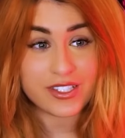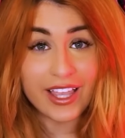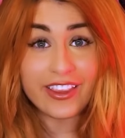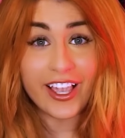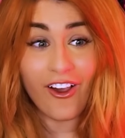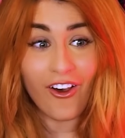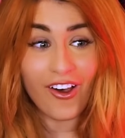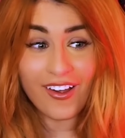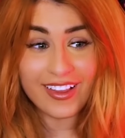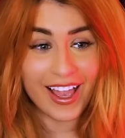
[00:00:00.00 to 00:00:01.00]
that like
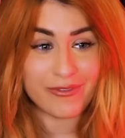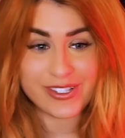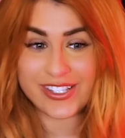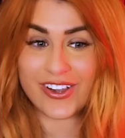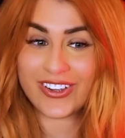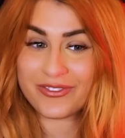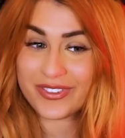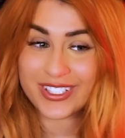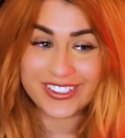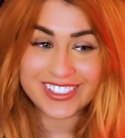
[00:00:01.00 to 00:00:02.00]
all? I'm so
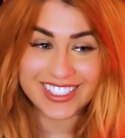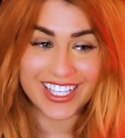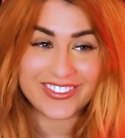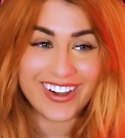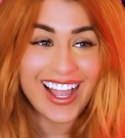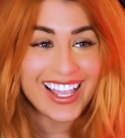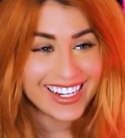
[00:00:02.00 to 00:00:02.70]
confused. Like, what?